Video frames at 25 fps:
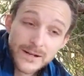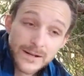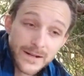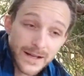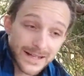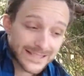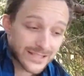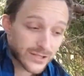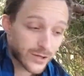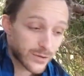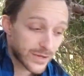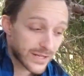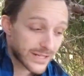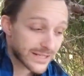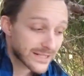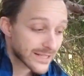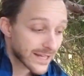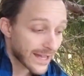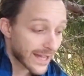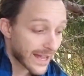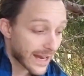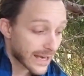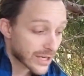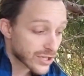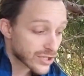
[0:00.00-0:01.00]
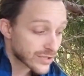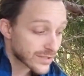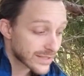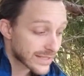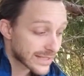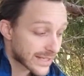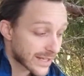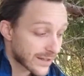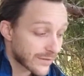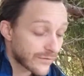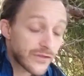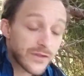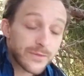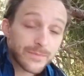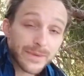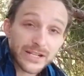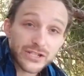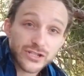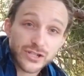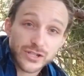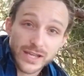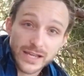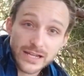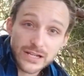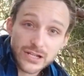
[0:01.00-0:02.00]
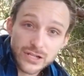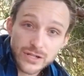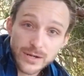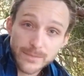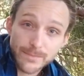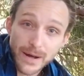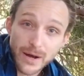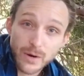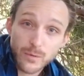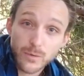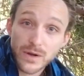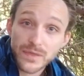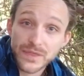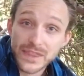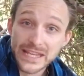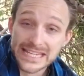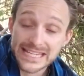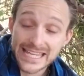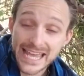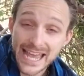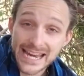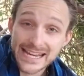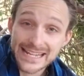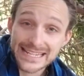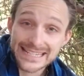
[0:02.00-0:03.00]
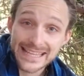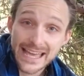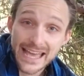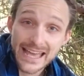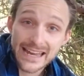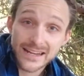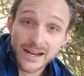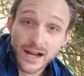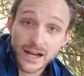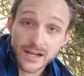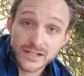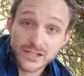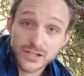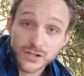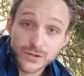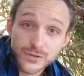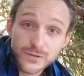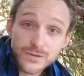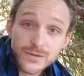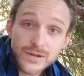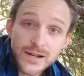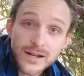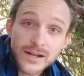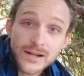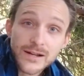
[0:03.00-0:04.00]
It's going to actually give them education about what they can and cannot do,